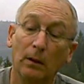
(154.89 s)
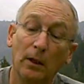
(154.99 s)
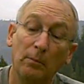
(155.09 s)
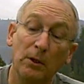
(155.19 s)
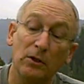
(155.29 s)

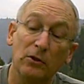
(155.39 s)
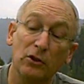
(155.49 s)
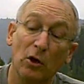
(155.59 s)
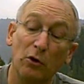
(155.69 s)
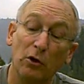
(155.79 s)
let me just
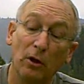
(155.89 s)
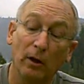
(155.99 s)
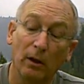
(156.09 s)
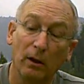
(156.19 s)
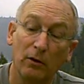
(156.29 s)
show
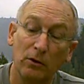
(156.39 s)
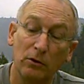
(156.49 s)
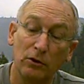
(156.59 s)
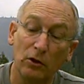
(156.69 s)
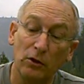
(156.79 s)

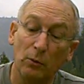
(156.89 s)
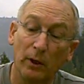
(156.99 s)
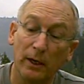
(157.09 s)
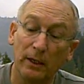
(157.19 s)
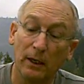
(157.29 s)
you what
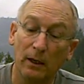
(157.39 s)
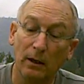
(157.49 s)
I did.